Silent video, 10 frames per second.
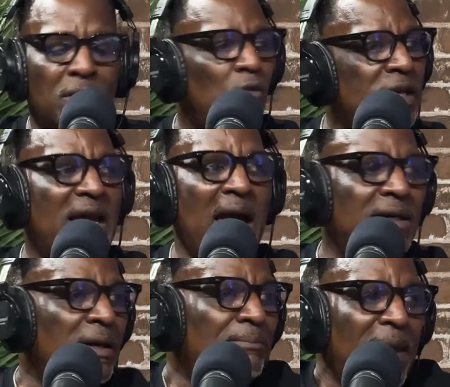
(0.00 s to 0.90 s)
We got
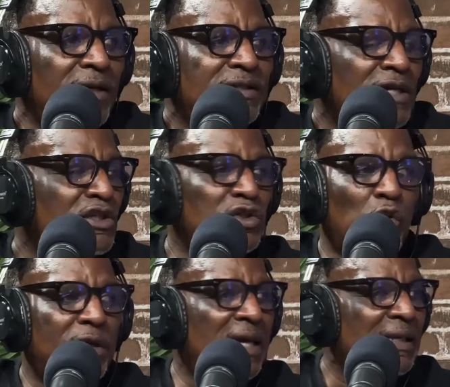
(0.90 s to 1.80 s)
to pay attention
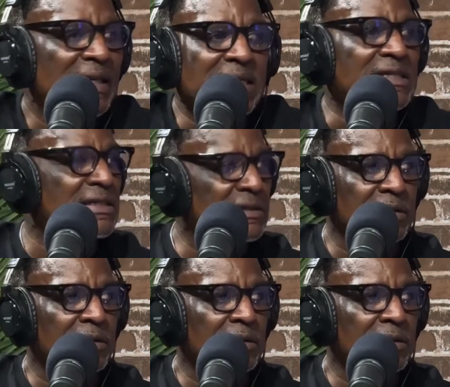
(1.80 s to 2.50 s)
to it at least.